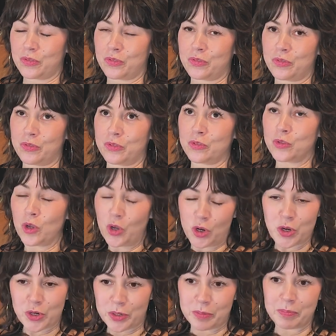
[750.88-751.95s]

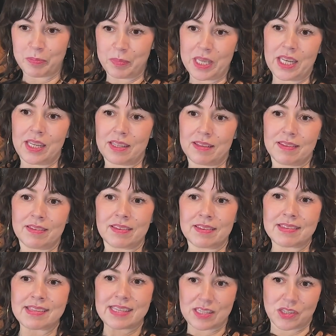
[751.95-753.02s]
Sor
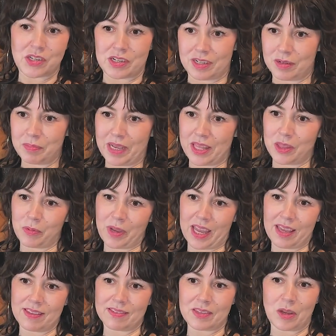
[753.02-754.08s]
means sister, by the
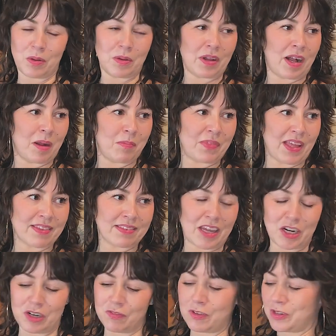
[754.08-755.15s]
way. So
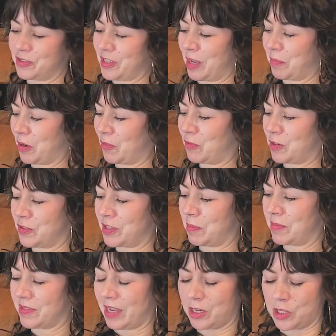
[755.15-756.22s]
that's not her first name. Her
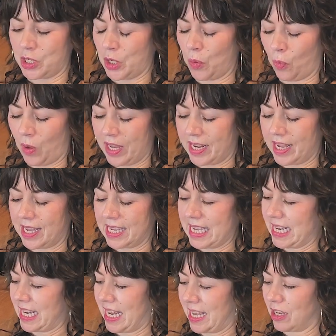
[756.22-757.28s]
first name is actually Juana
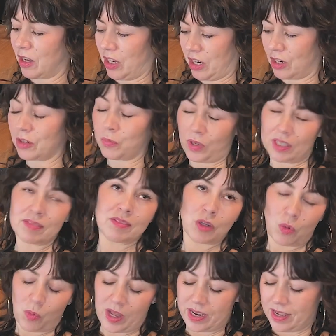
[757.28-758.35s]

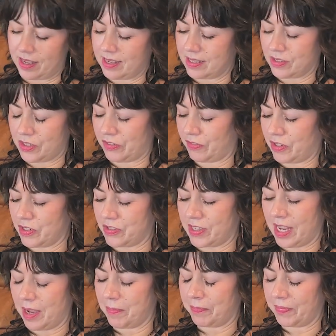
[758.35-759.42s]
Inés, Juana is her
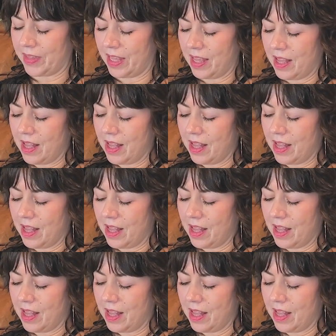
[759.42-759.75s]
first name.